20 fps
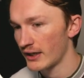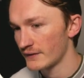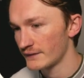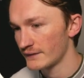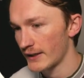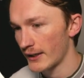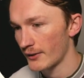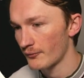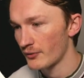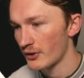
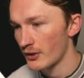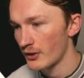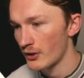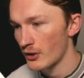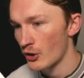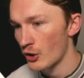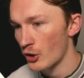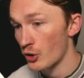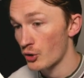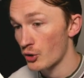Now,
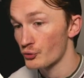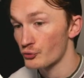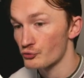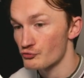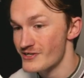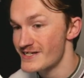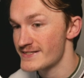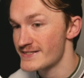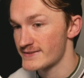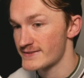the
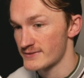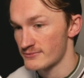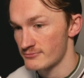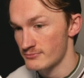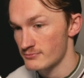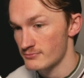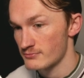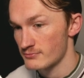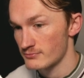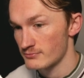
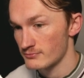reason